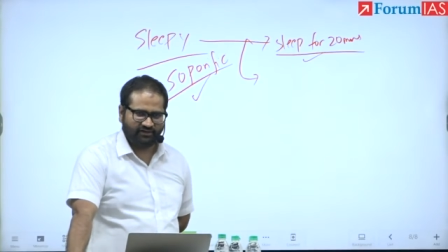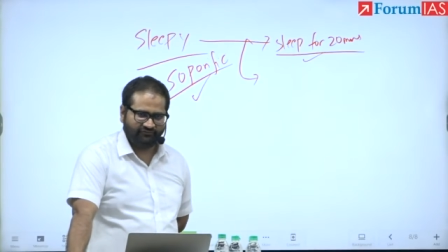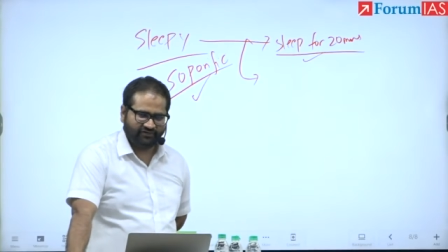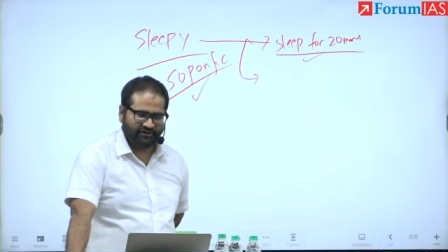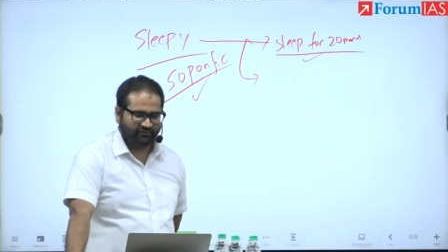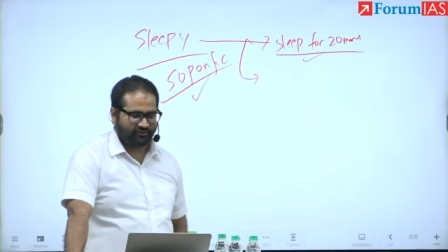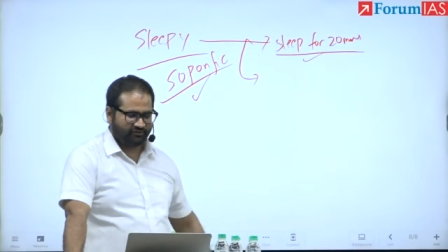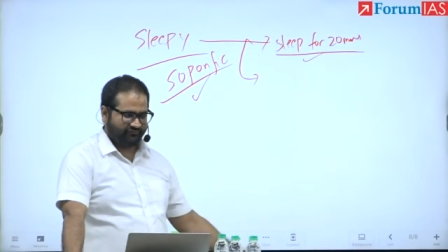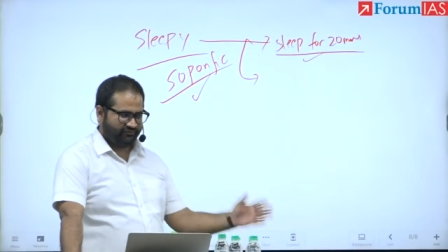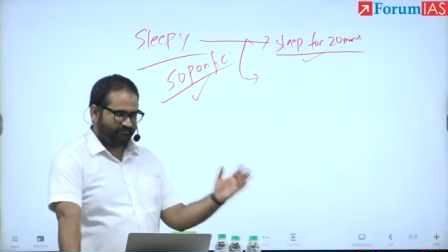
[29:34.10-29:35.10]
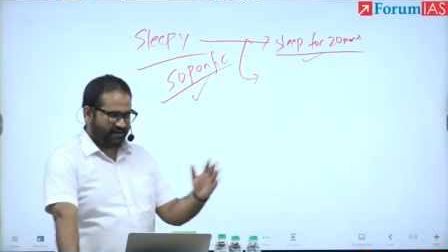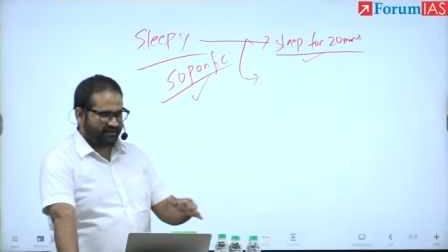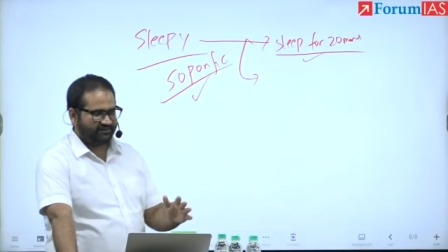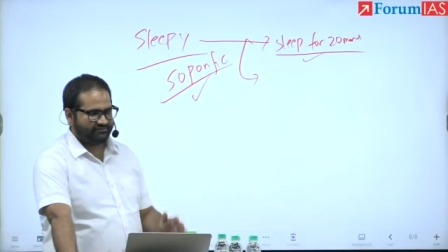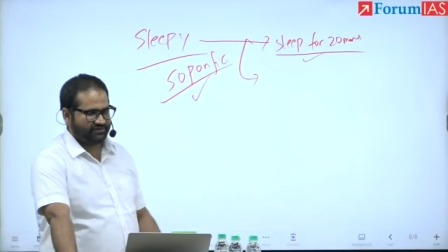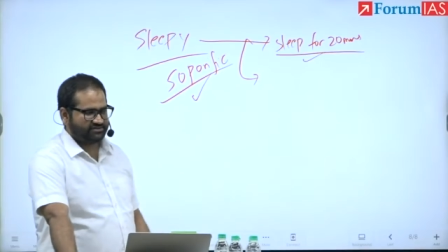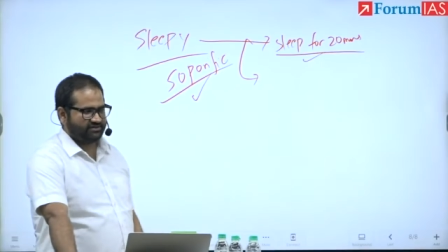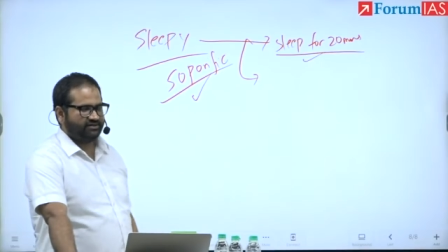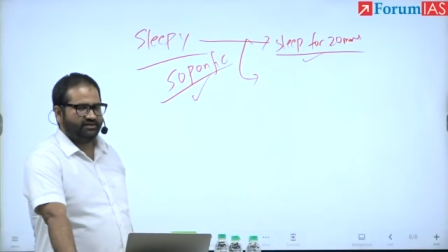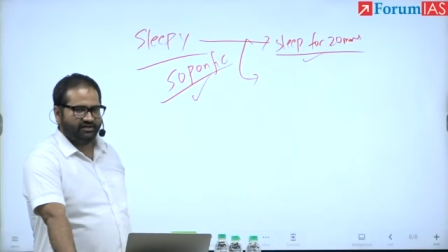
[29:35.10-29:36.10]
we did not, we planned this
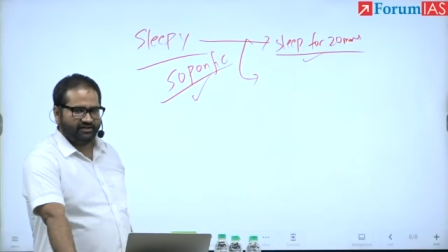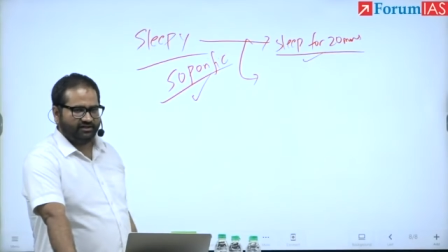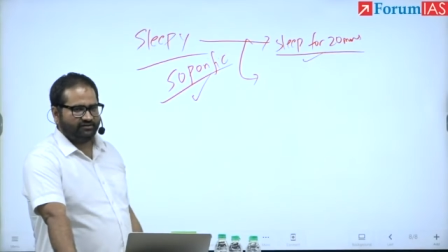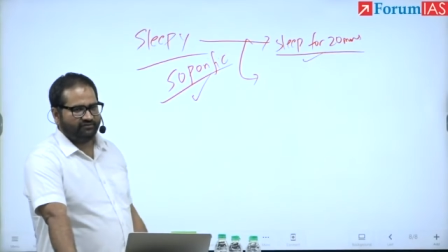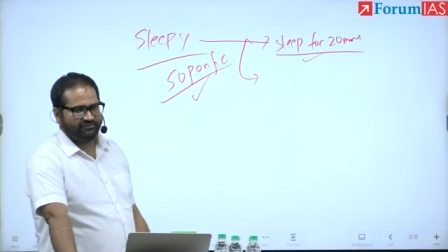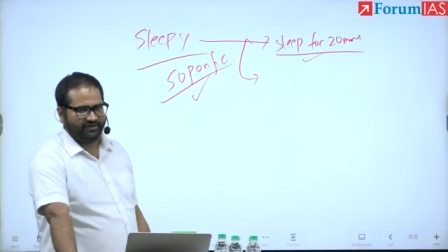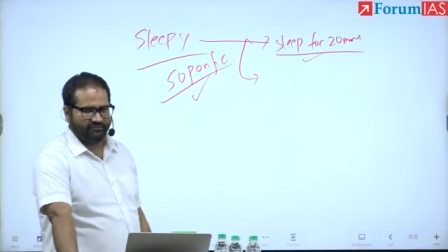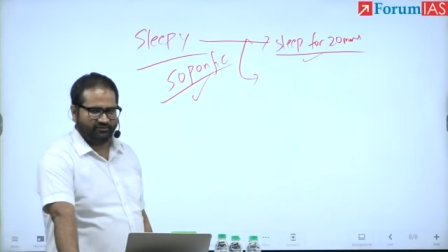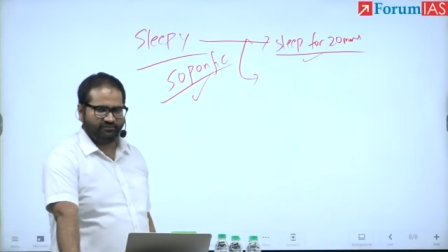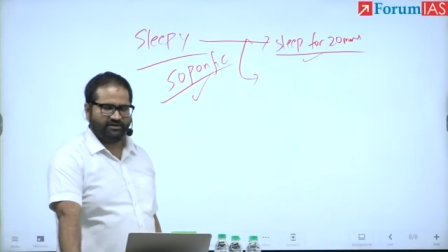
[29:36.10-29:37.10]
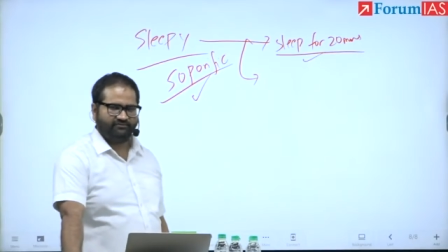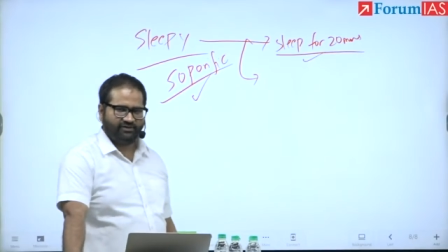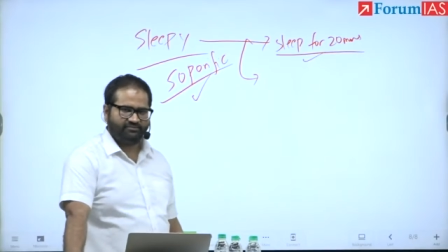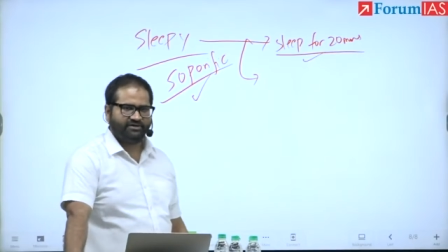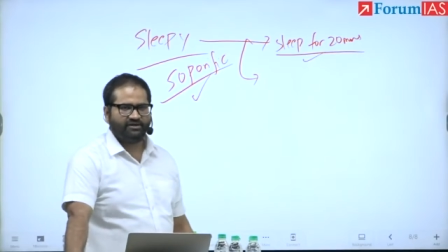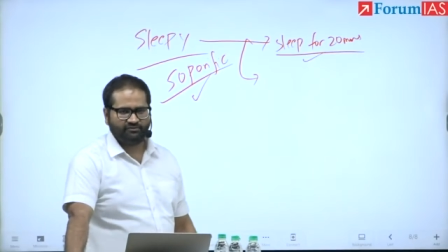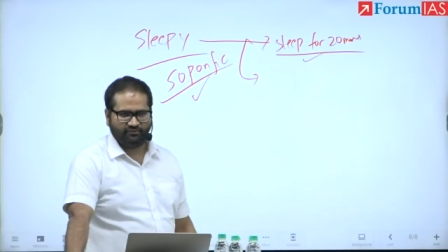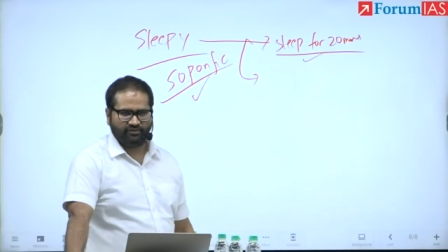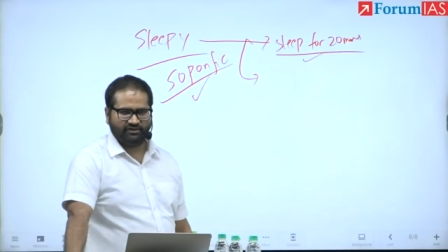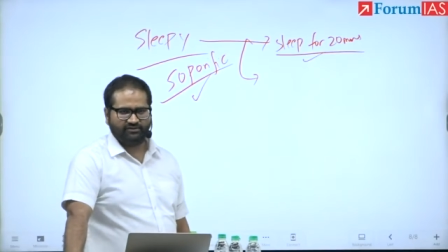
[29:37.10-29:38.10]
session in the offline mode, but we have tried to
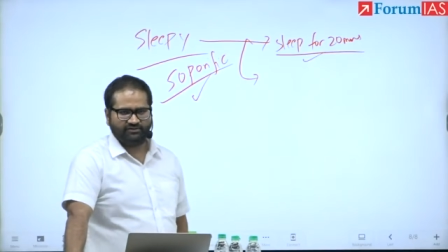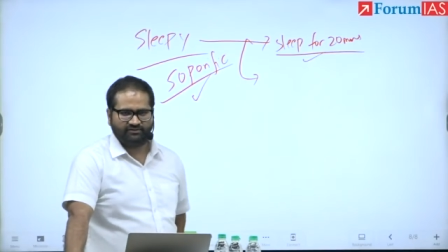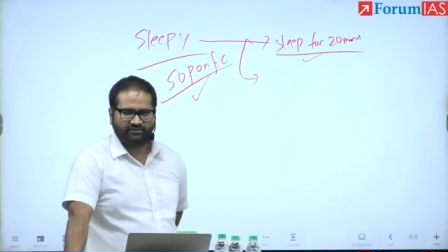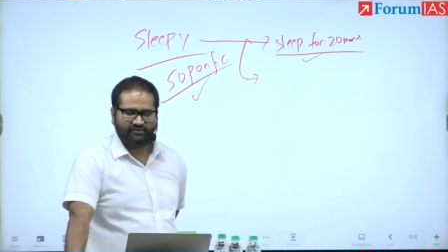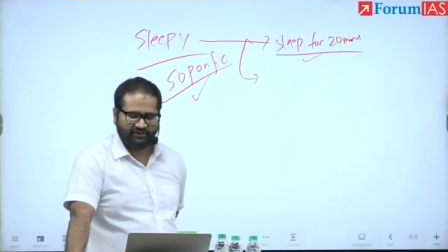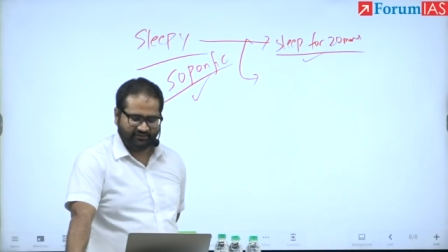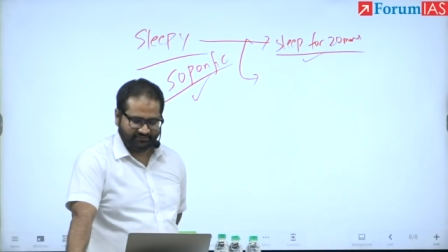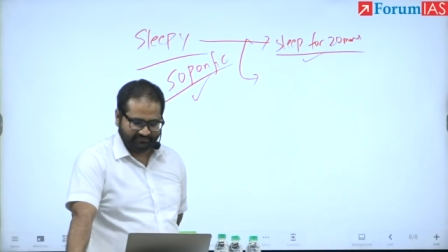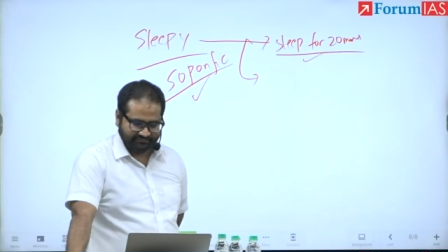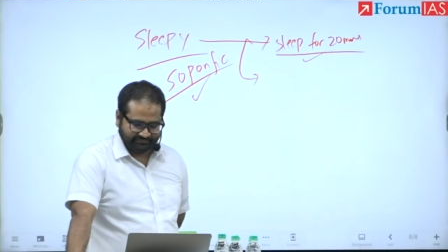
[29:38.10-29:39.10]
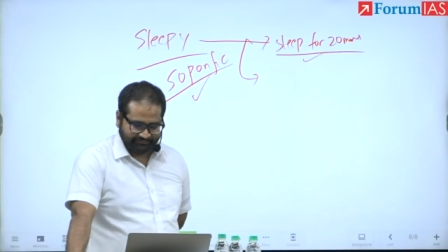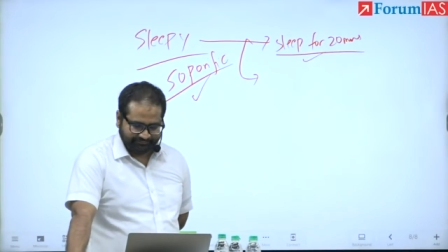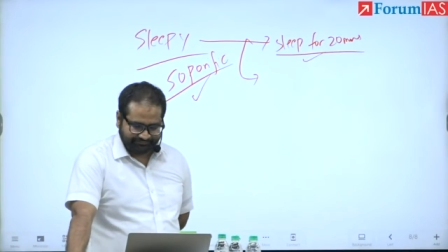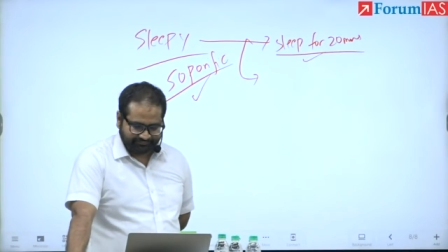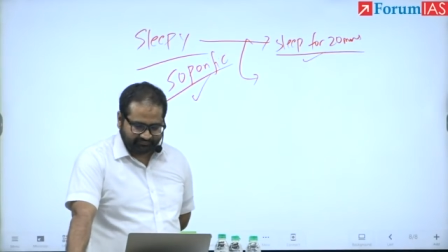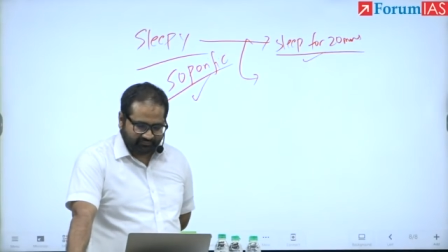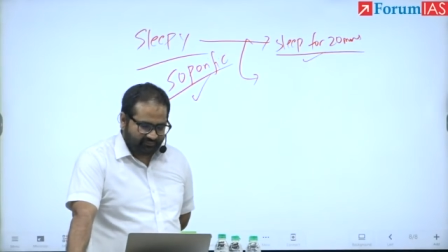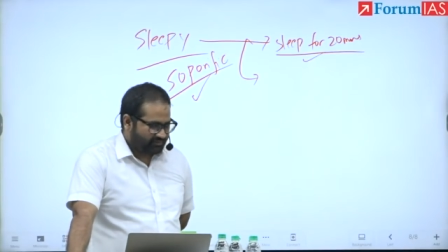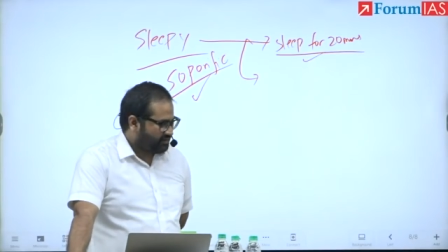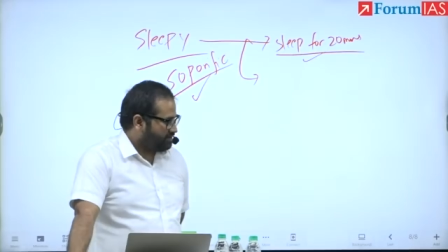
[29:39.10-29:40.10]
avoid it, all right?
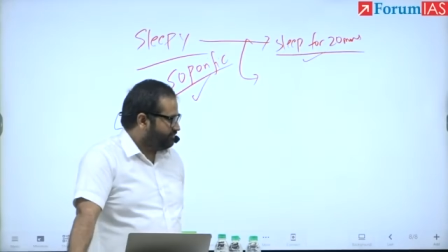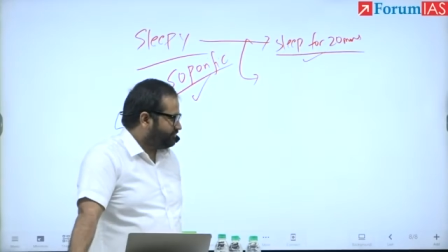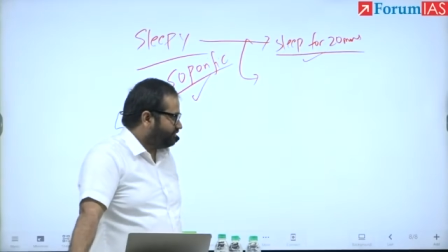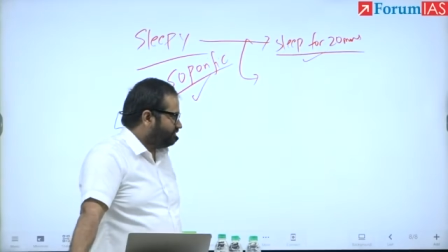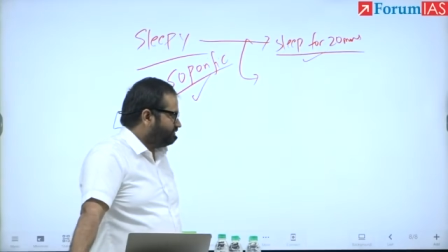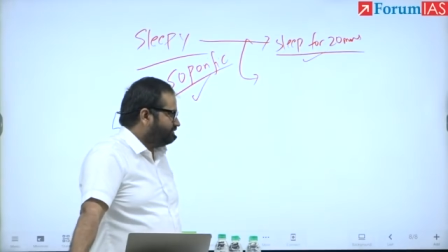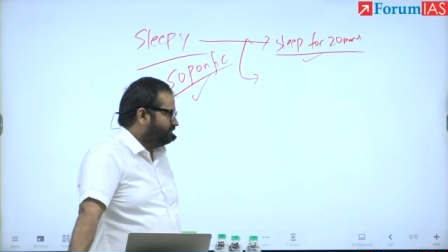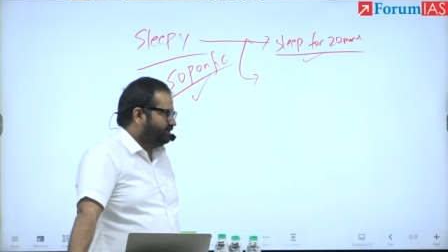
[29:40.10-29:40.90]
So